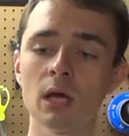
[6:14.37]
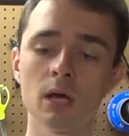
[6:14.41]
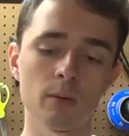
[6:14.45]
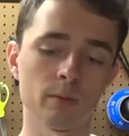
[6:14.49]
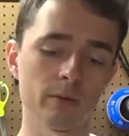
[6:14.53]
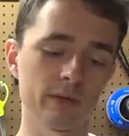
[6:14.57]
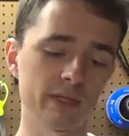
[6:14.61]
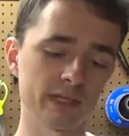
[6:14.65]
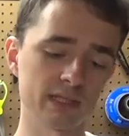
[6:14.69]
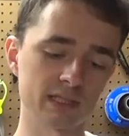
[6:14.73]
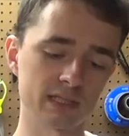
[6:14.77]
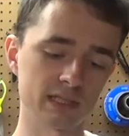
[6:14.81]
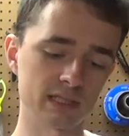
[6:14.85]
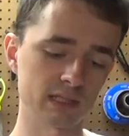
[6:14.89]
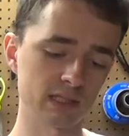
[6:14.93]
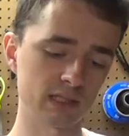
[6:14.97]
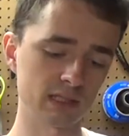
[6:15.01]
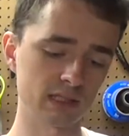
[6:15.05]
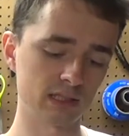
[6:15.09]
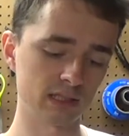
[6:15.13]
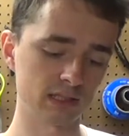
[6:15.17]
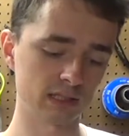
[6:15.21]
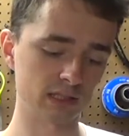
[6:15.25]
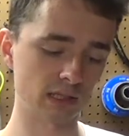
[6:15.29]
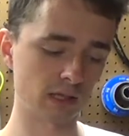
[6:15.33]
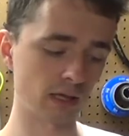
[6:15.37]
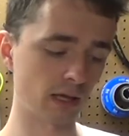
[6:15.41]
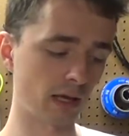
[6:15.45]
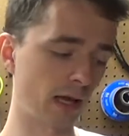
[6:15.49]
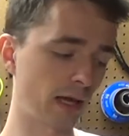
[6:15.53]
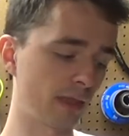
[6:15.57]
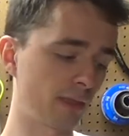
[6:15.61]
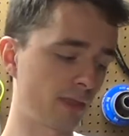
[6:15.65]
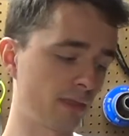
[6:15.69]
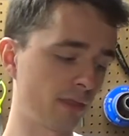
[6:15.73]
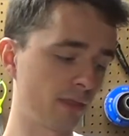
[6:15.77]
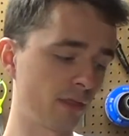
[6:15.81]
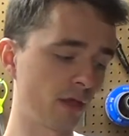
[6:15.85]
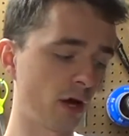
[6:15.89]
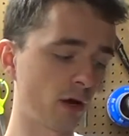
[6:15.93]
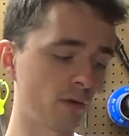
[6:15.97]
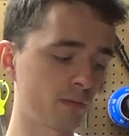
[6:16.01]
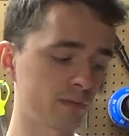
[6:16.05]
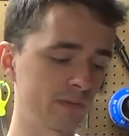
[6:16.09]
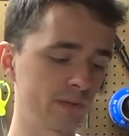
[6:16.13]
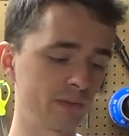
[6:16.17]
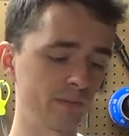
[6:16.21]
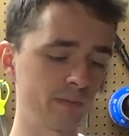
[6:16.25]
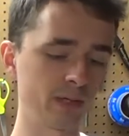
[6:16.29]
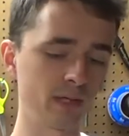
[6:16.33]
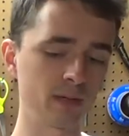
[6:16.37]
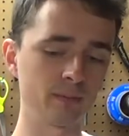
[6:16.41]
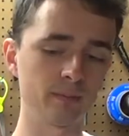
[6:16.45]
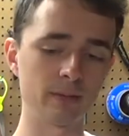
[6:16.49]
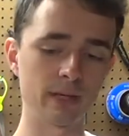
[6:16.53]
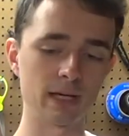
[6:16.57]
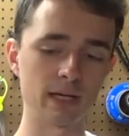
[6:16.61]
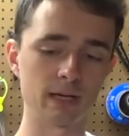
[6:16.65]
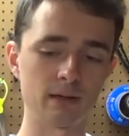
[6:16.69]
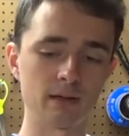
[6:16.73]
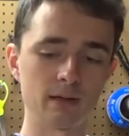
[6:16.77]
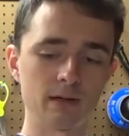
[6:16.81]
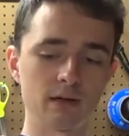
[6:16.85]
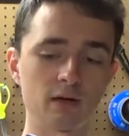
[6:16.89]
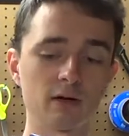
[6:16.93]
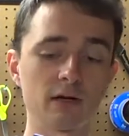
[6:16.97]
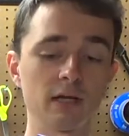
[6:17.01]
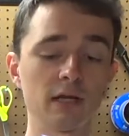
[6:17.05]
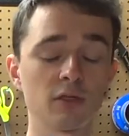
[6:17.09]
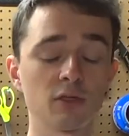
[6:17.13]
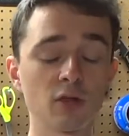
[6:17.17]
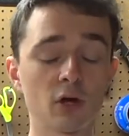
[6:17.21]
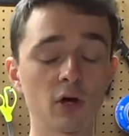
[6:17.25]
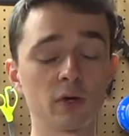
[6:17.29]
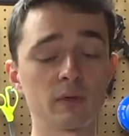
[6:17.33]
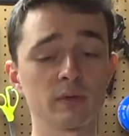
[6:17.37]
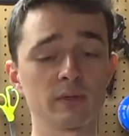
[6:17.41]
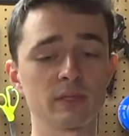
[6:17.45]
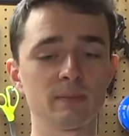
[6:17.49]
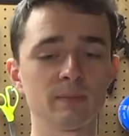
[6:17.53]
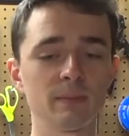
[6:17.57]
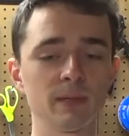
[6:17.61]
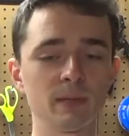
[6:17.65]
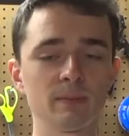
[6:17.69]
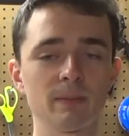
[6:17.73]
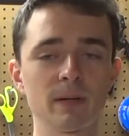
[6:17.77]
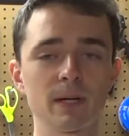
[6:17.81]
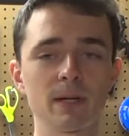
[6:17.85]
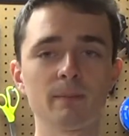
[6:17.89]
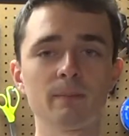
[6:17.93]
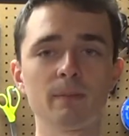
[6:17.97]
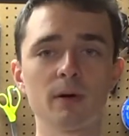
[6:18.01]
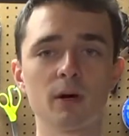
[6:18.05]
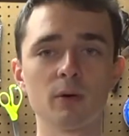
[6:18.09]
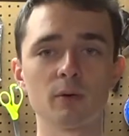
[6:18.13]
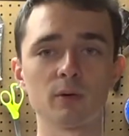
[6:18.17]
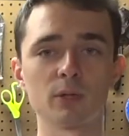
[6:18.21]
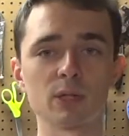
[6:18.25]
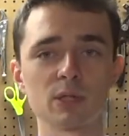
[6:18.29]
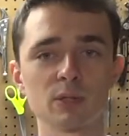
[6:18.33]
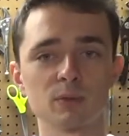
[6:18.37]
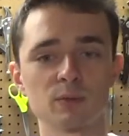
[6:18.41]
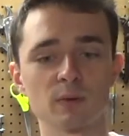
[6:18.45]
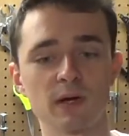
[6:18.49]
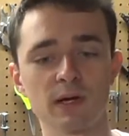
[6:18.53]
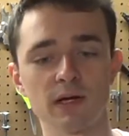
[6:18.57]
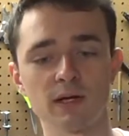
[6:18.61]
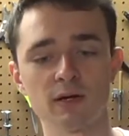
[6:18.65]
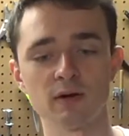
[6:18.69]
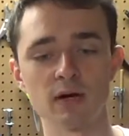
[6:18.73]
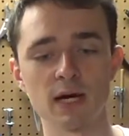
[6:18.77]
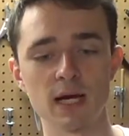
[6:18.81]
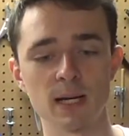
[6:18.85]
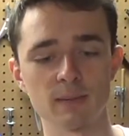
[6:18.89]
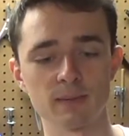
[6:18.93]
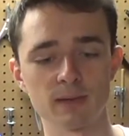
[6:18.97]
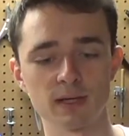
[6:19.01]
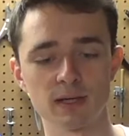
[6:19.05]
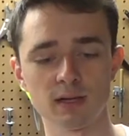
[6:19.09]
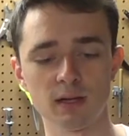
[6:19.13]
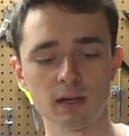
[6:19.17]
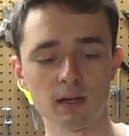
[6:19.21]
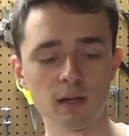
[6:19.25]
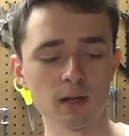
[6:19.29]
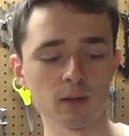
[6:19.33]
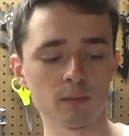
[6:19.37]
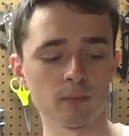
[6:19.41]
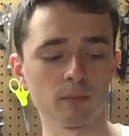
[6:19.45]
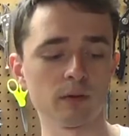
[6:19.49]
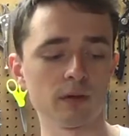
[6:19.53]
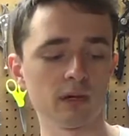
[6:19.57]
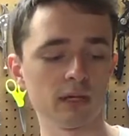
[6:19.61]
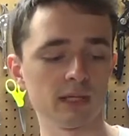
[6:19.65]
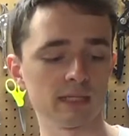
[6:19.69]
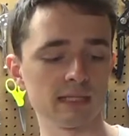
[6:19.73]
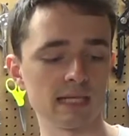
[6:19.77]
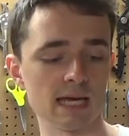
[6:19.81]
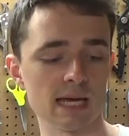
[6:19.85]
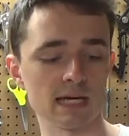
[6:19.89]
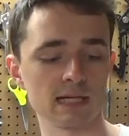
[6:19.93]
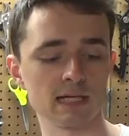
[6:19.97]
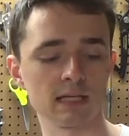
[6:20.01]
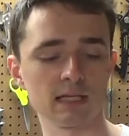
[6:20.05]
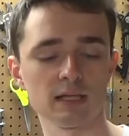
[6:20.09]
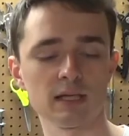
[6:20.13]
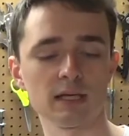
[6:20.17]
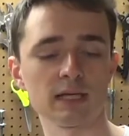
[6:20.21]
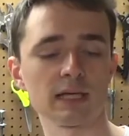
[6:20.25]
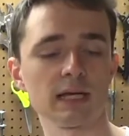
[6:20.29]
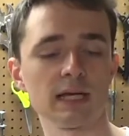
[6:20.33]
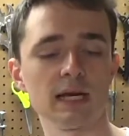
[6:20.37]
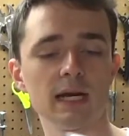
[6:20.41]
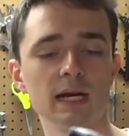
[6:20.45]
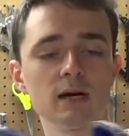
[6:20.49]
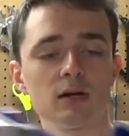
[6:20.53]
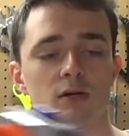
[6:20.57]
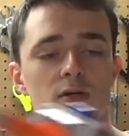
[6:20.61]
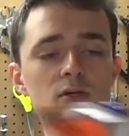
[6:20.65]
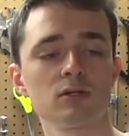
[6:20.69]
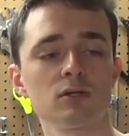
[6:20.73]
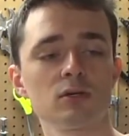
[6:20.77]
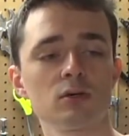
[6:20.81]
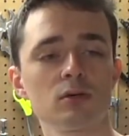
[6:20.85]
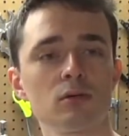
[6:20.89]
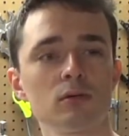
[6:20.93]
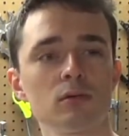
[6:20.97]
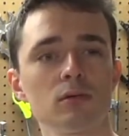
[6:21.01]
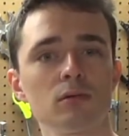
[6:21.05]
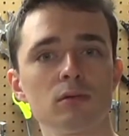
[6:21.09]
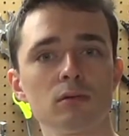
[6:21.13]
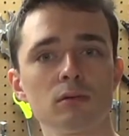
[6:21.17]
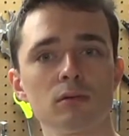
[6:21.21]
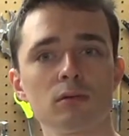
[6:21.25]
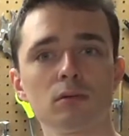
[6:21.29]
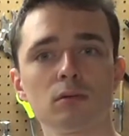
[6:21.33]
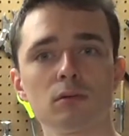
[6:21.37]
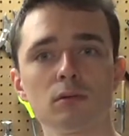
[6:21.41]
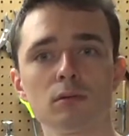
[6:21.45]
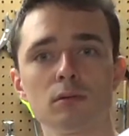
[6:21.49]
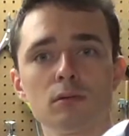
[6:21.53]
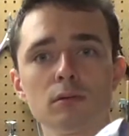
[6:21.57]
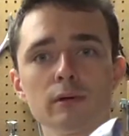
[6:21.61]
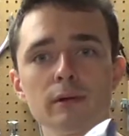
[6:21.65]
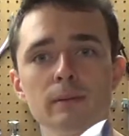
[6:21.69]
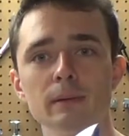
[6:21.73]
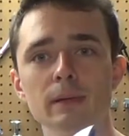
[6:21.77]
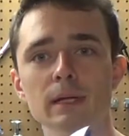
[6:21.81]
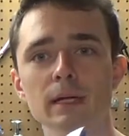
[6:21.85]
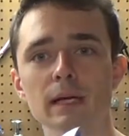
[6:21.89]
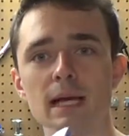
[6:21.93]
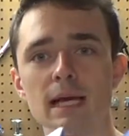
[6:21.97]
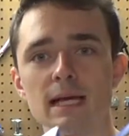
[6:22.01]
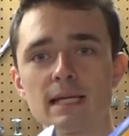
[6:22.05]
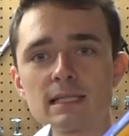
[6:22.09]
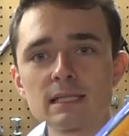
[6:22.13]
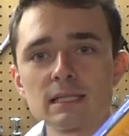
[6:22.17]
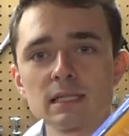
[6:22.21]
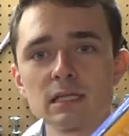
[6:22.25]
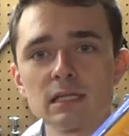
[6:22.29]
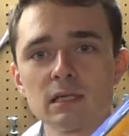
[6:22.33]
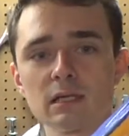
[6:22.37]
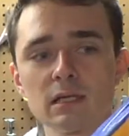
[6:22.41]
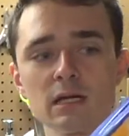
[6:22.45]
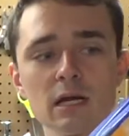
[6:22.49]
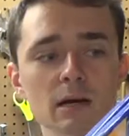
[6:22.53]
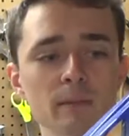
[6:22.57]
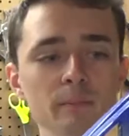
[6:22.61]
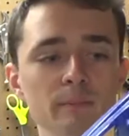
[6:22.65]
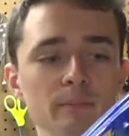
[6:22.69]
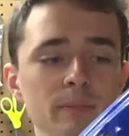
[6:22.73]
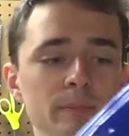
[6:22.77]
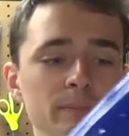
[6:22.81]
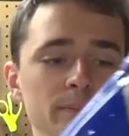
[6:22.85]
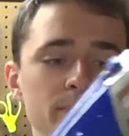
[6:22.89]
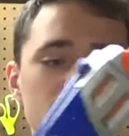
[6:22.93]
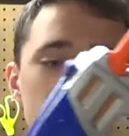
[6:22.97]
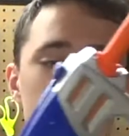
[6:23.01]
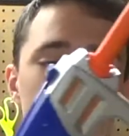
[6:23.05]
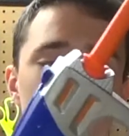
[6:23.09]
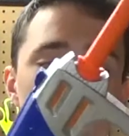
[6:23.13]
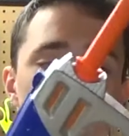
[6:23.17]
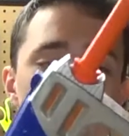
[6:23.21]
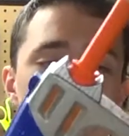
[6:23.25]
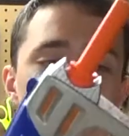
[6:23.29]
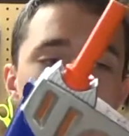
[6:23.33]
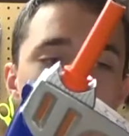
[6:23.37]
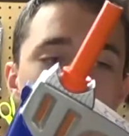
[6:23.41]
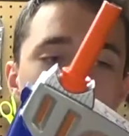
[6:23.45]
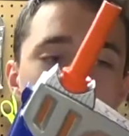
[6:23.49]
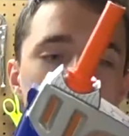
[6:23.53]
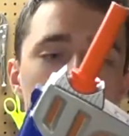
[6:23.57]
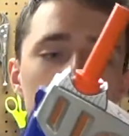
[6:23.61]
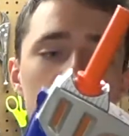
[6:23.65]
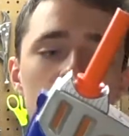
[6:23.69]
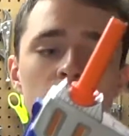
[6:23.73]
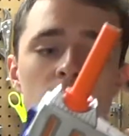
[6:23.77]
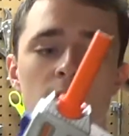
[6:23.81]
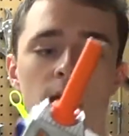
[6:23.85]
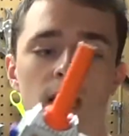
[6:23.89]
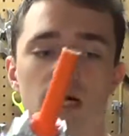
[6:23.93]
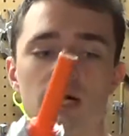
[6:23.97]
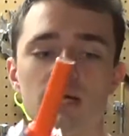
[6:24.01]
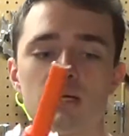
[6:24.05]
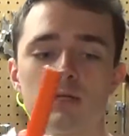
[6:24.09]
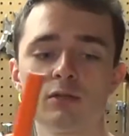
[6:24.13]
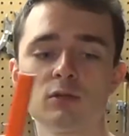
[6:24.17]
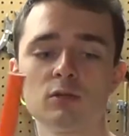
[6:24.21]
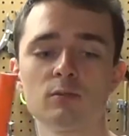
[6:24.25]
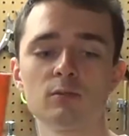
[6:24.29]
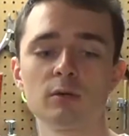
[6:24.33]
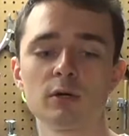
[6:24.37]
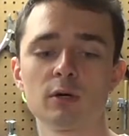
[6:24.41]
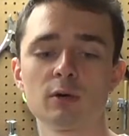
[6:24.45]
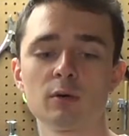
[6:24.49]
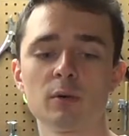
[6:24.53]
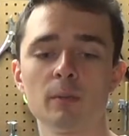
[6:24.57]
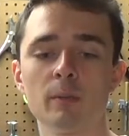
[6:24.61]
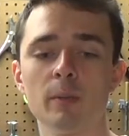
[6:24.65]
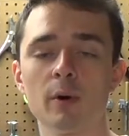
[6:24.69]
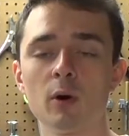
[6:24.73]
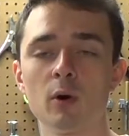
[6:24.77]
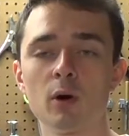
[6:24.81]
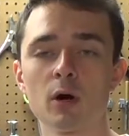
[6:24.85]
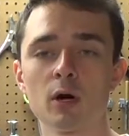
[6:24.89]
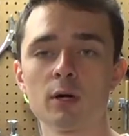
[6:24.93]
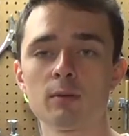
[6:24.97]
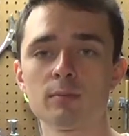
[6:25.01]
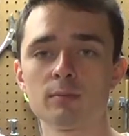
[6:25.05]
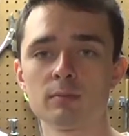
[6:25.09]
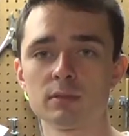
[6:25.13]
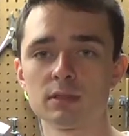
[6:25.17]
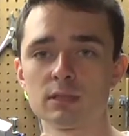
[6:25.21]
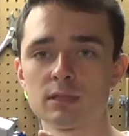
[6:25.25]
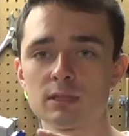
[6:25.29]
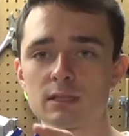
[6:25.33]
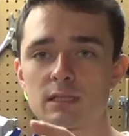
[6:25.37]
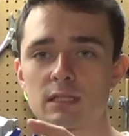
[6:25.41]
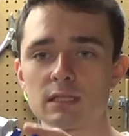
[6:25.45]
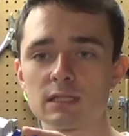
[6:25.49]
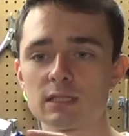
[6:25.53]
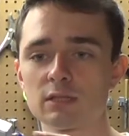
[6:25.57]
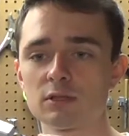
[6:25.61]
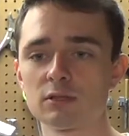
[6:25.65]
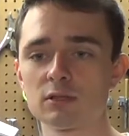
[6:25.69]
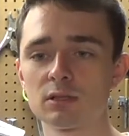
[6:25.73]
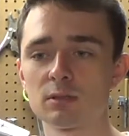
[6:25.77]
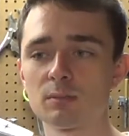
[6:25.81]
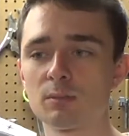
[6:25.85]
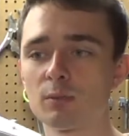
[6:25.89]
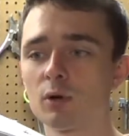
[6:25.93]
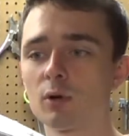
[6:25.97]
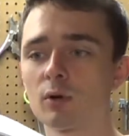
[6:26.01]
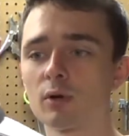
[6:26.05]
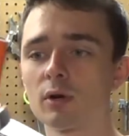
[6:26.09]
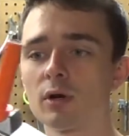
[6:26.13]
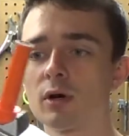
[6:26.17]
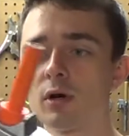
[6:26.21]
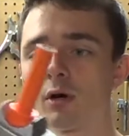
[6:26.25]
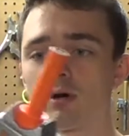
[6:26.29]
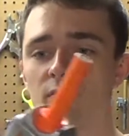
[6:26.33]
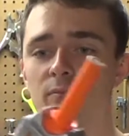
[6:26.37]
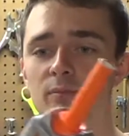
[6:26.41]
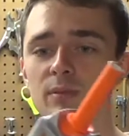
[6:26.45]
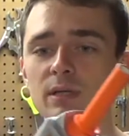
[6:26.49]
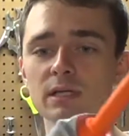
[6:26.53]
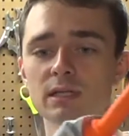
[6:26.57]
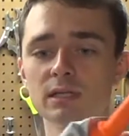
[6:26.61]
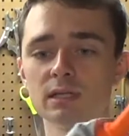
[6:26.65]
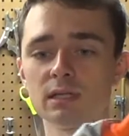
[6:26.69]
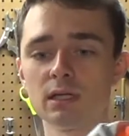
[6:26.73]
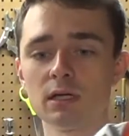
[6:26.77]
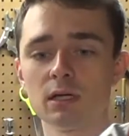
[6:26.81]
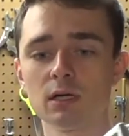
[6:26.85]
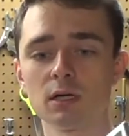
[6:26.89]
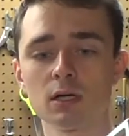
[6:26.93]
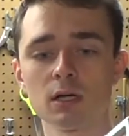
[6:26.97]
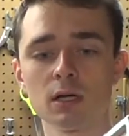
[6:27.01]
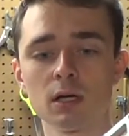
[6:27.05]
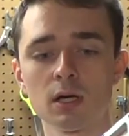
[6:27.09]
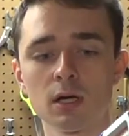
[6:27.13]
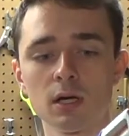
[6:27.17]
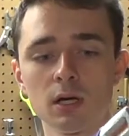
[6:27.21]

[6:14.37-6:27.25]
But this, I thought was a big bad, or he thought it was a big bad bow, which is why he grabbed it. But it's actually like an air zone-esque, not big bad bow. I assumed there were bow arms, because there's a broken off piece here.